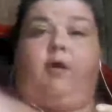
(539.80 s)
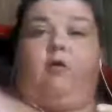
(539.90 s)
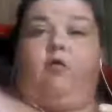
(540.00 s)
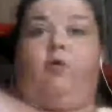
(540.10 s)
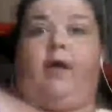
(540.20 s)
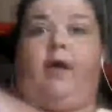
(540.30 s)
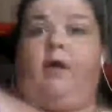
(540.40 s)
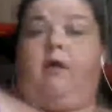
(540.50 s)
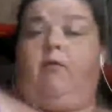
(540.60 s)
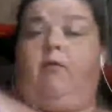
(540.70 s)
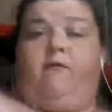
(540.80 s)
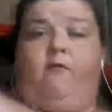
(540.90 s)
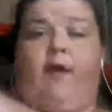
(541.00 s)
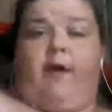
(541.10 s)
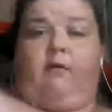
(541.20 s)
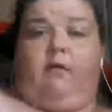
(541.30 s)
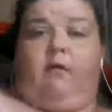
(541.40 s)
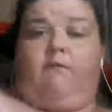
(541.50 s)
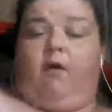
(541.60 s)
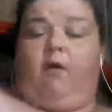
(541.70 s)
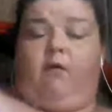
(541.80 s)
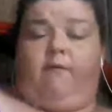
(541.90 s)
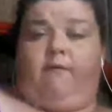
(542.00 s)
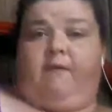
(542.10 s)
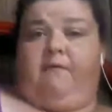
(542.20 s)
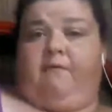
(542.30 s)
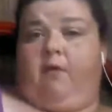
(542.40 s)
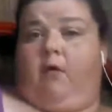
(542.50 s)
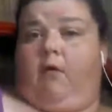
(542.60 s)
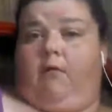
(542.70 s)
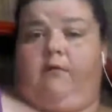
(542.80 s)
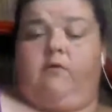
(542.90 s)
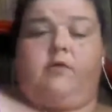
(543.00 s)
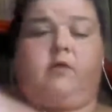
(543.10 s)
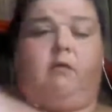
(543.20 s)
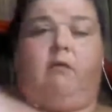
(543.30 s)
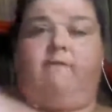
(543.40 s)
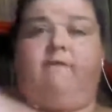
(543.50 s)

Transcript: Look at the full catalog of all of your favorite authors. A lot of